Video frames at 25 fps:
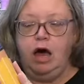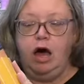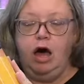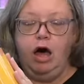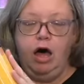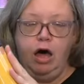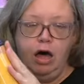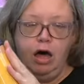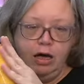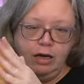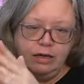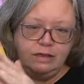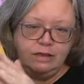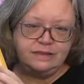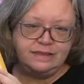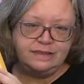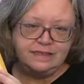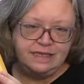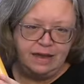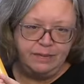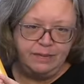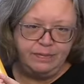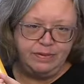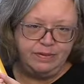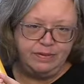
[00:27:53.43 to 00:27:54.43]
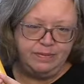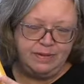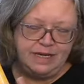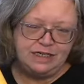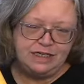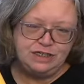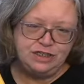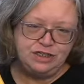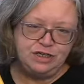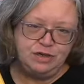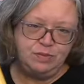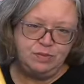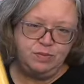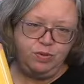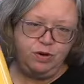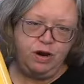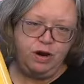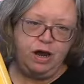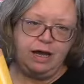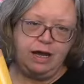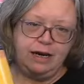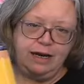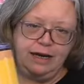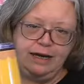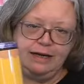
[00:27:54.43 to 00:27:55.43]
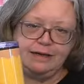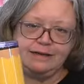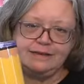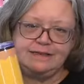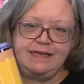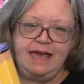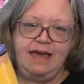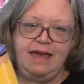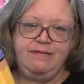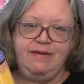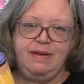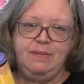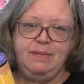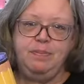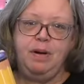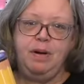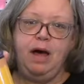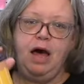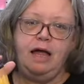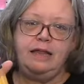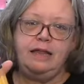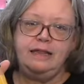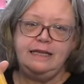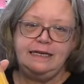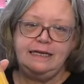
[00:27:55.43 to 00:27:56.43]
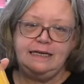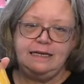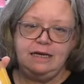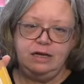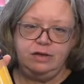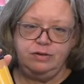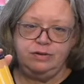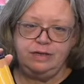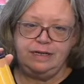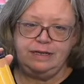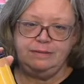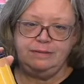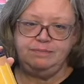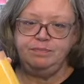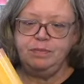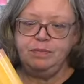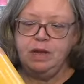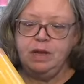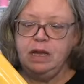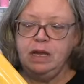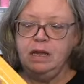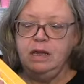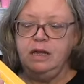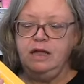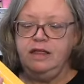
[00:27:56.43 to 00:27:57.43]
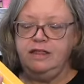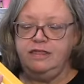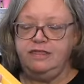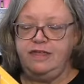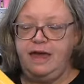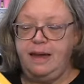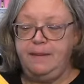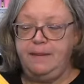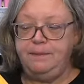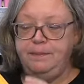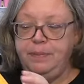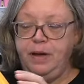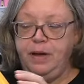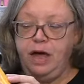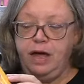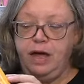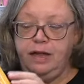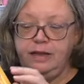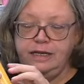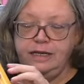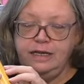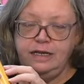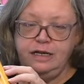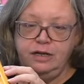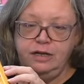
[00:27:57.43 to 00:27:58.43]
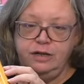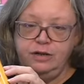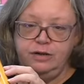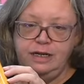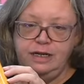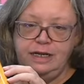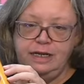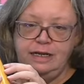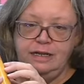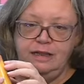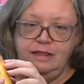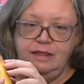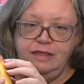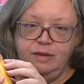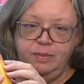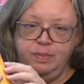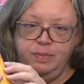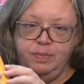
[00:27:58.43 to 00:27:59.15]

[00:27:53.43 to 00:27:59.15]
All sublimation products have a poly coating. That poly coating, the